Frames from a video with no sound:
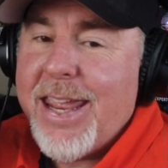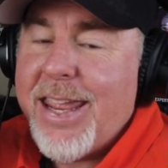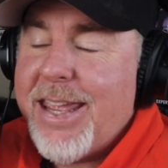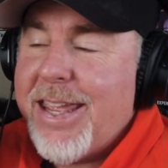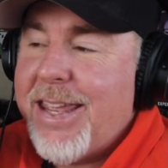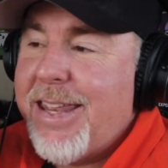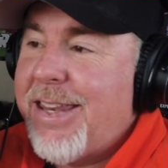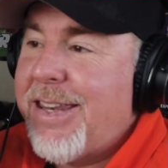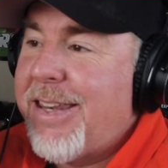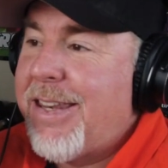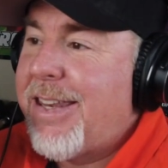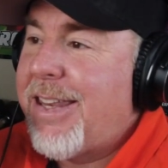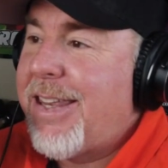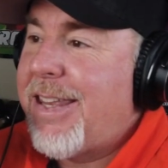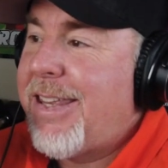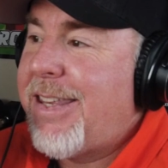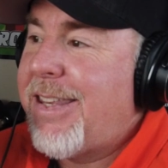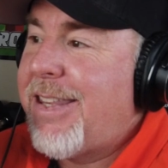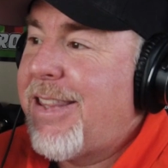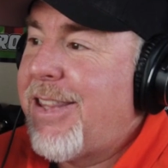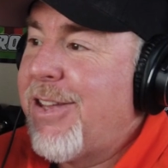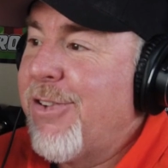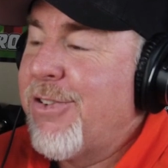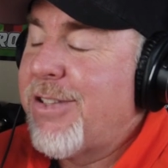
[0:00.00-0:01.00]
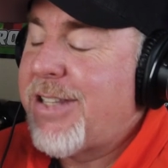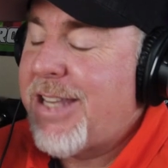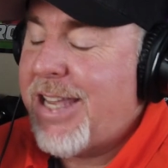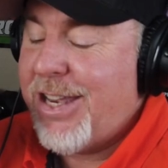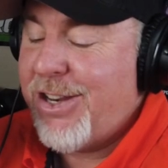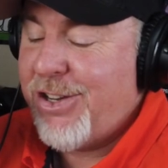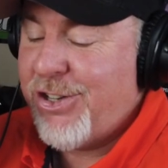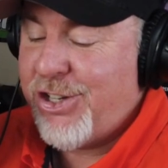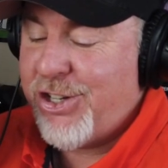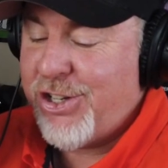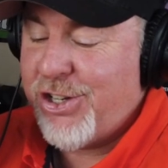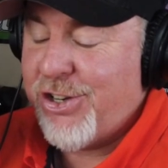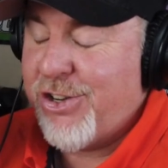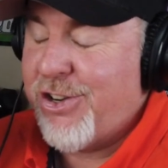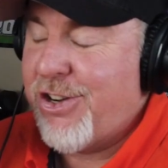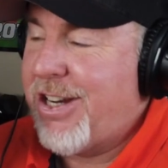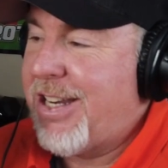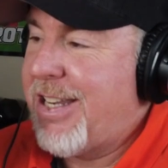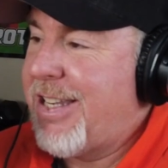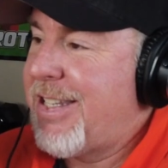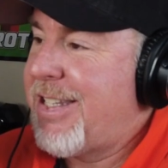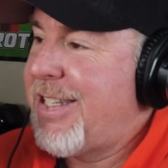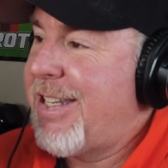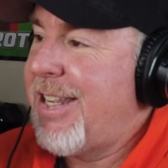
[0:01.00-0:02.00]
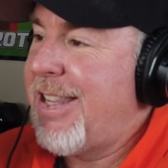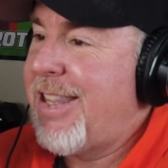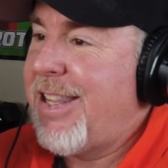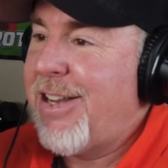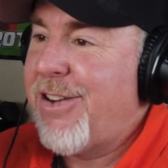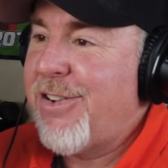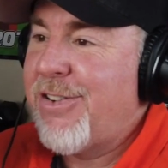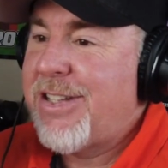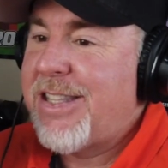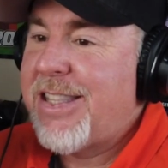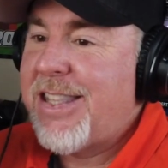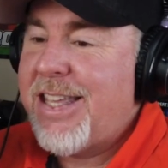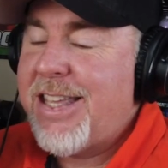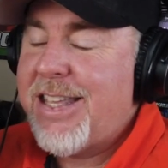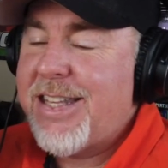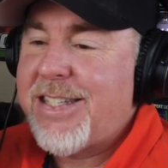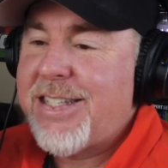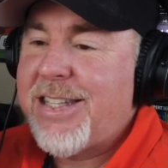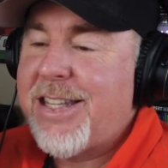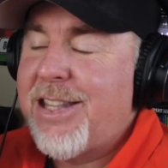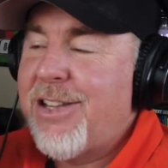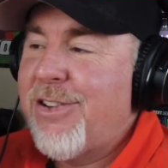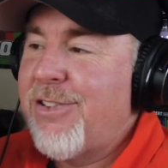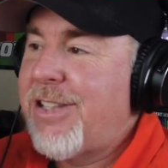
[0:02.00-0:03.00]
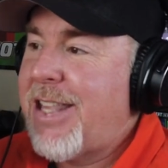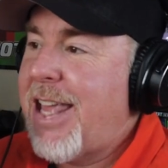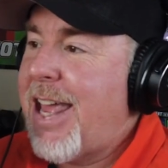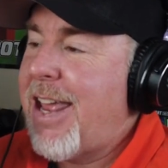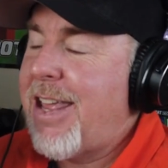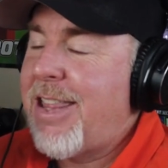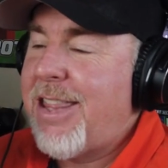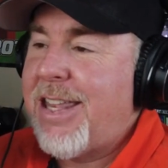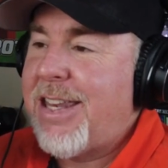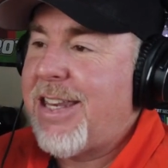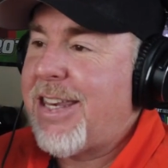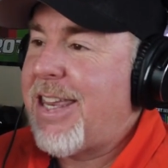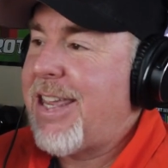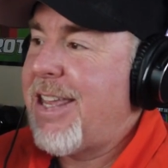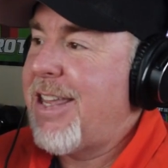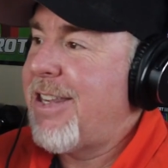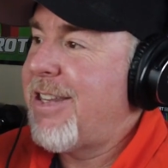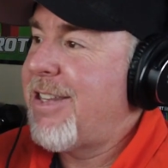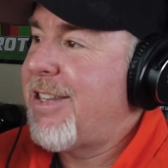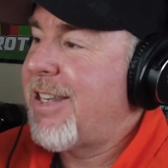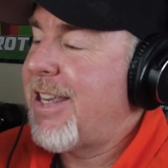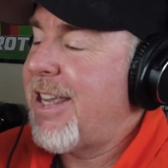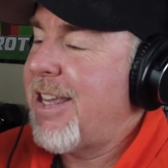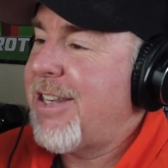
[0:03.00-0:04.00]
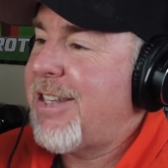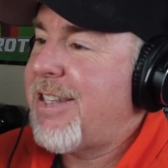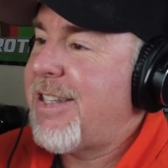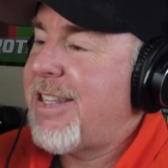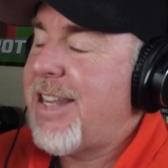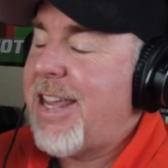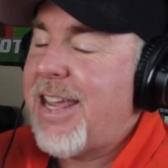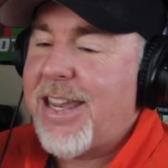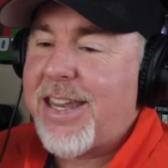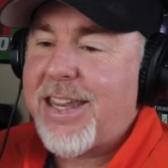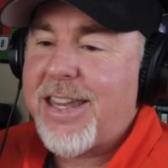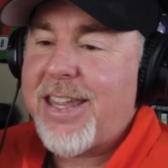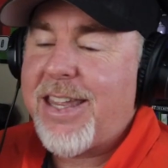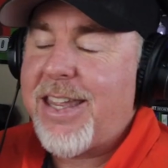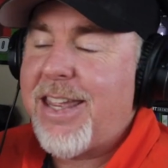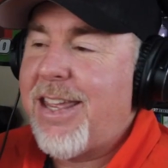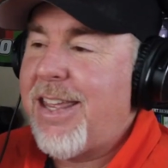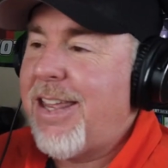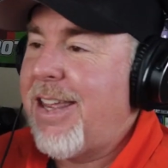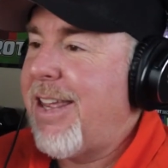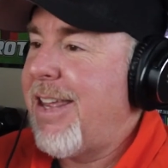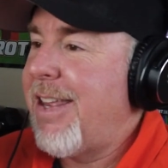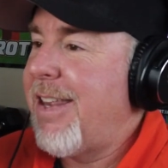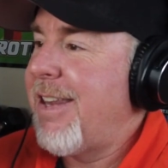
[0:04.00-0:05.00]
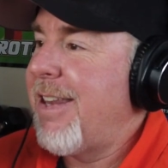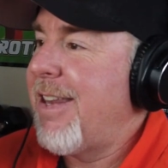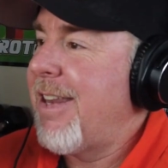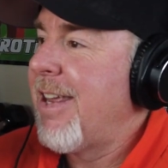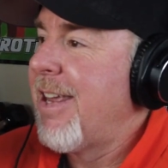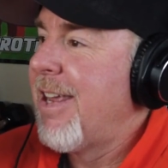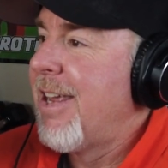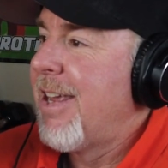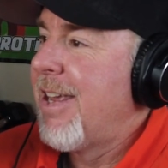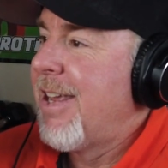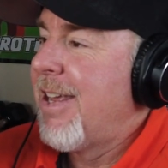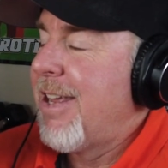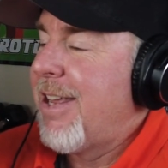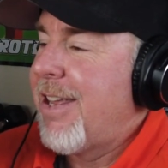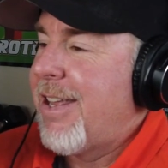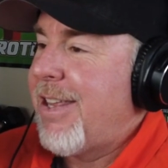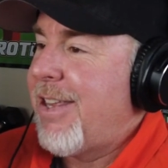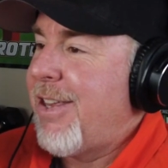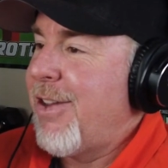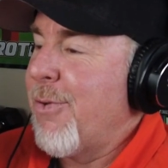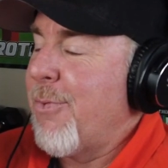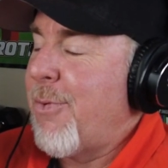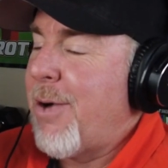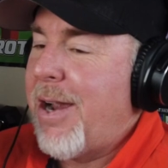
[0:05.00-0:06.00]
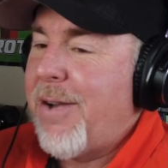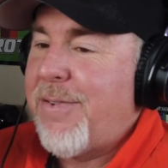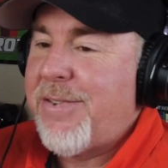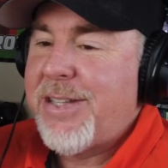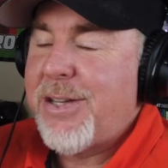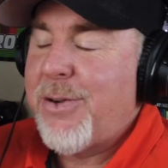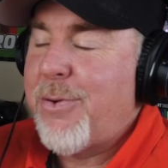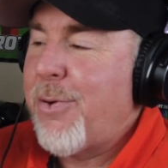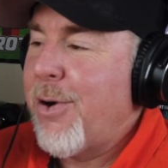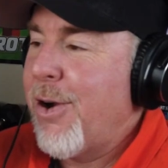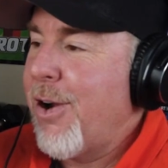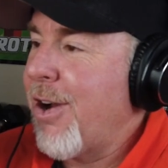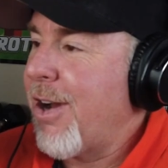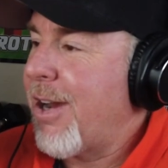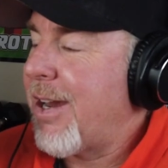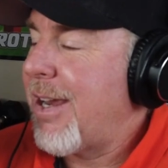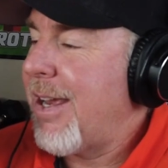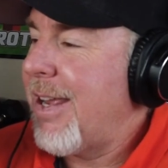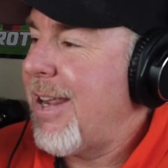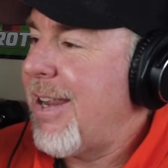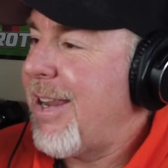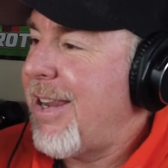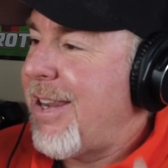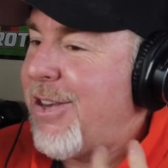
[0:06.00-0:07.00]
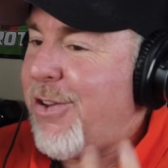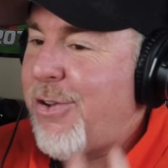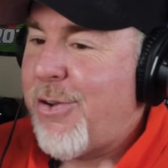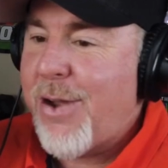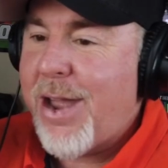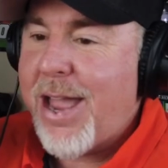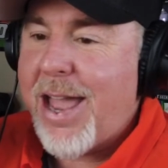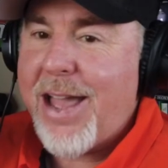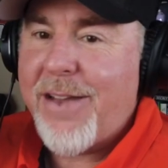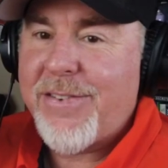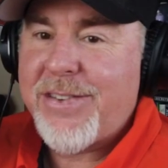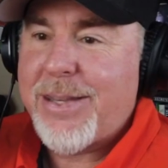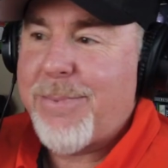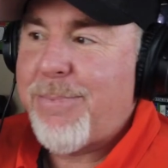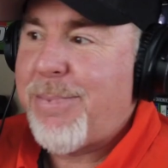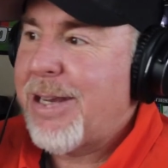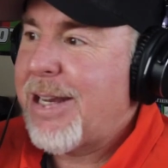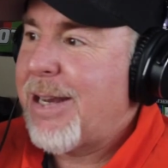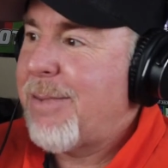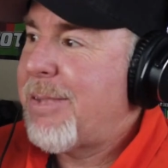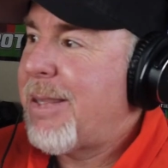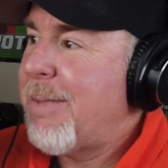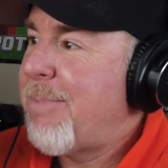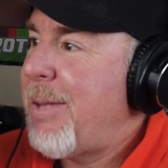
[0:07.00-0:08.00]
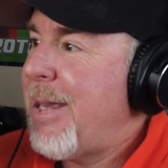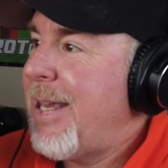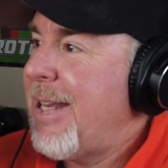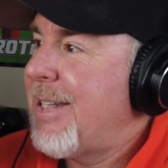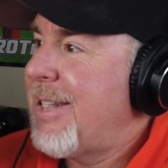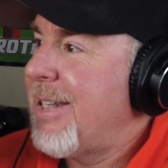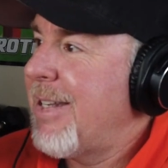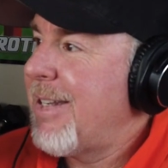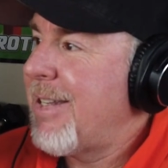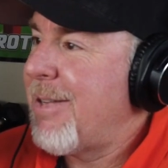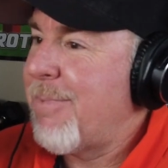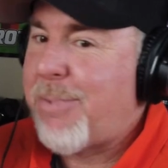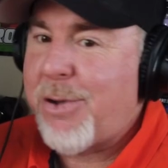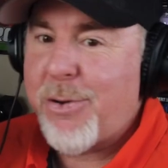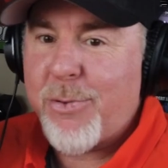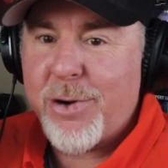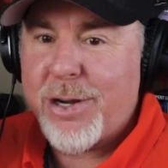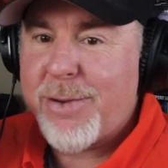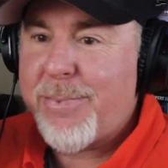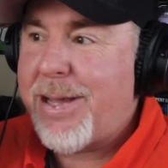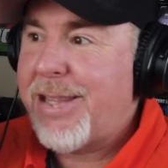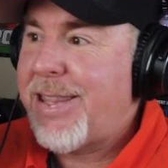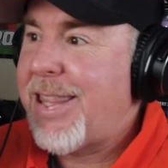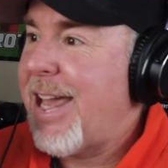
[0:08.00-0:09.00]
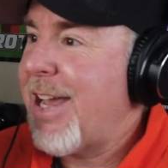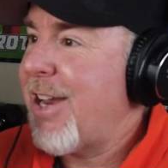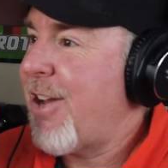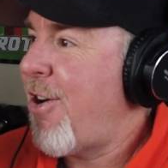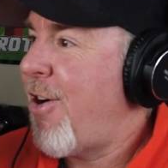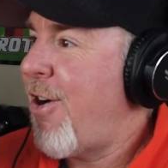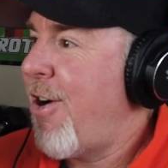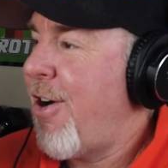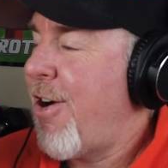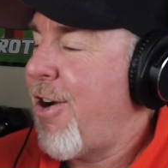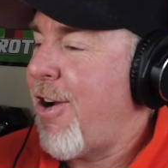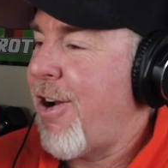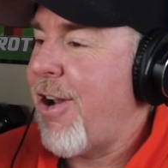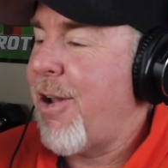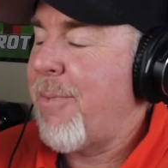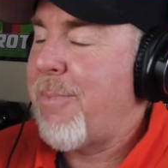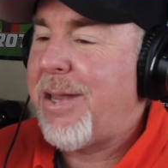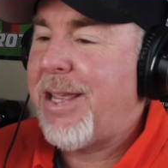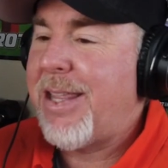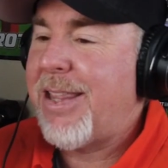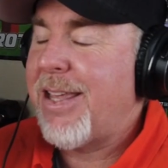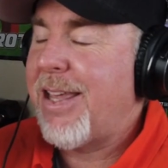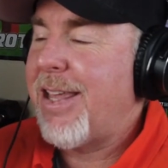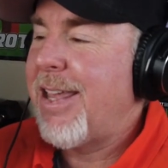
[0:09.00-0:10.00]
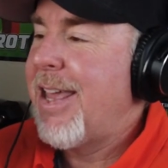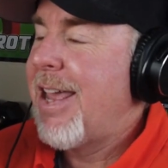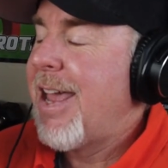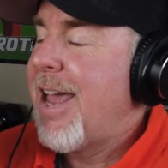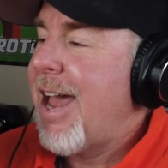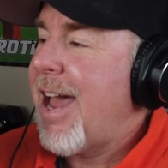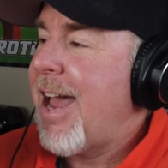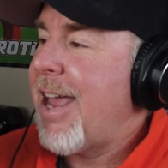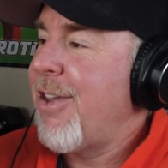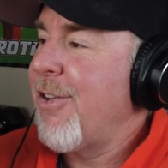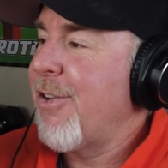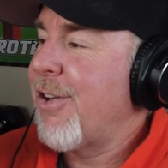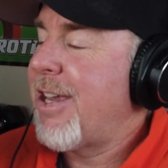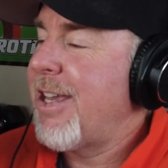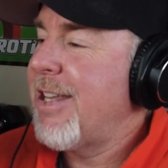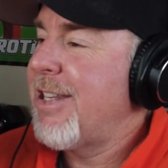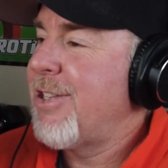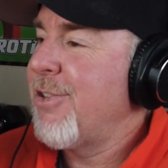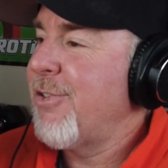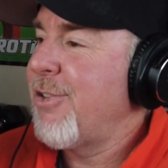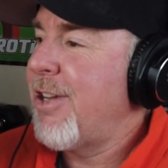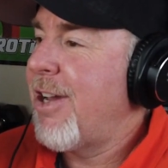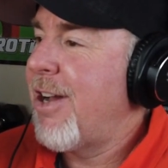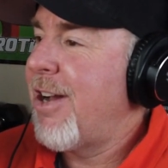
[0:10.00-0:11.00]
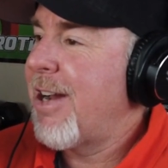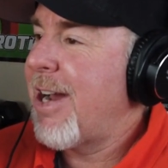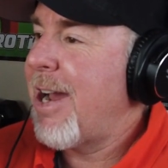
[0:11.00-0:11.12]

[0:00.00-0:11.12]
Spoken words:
and there's insurance and there's this and there's that. And then kids get sick and your wife's at work and you have to pick up the pieces. But what about that car? I mean, that your kids are